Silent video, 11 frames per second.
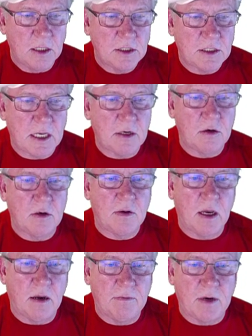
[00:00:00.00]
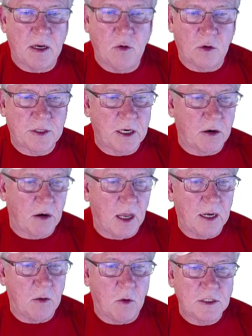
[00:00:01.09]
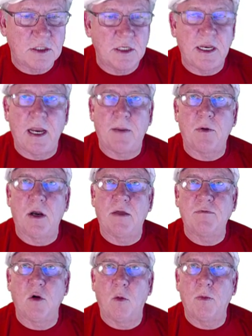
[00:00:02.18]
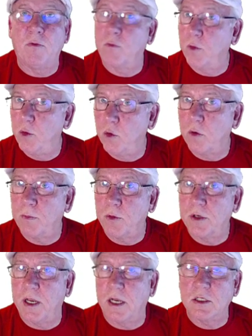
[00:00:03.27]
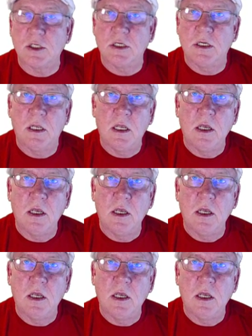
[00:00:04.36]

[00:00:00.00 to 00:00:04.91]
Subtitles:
State of North Carolina wants the damper left open for your protection.